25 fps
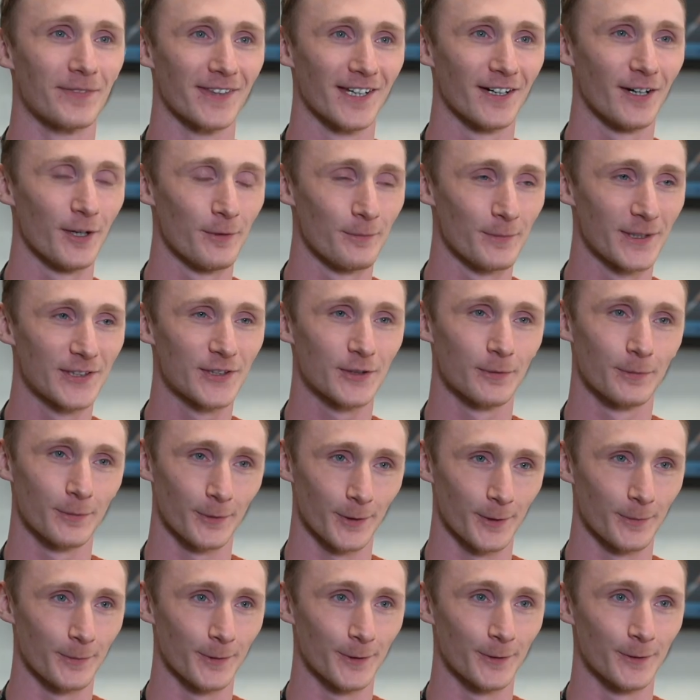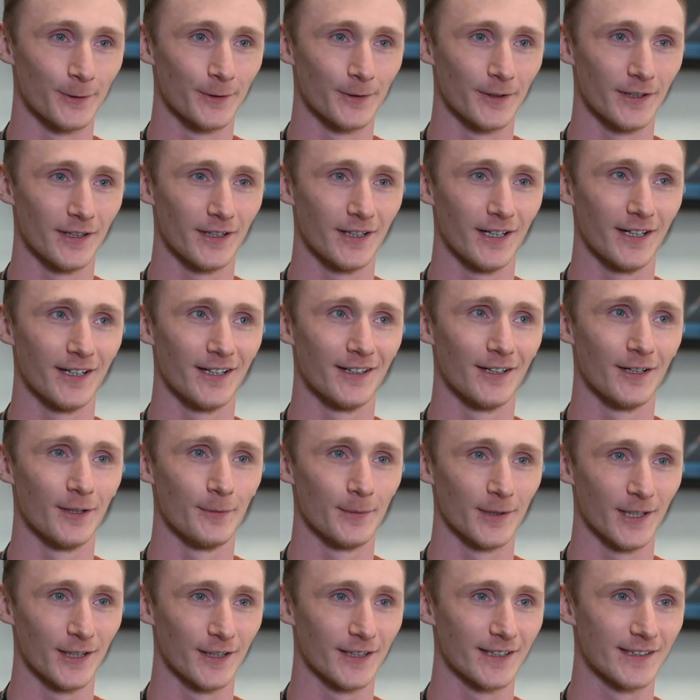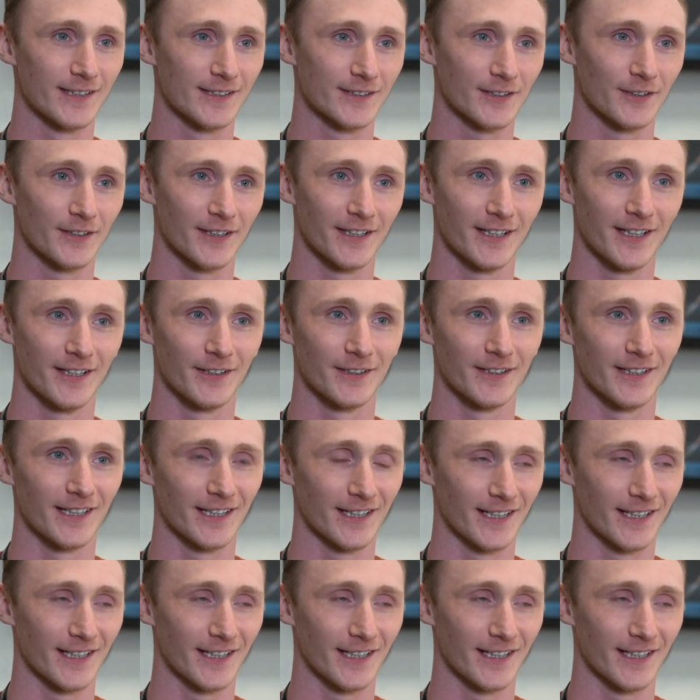I'm Mitchell Broomhall. I'm a learning designer here at the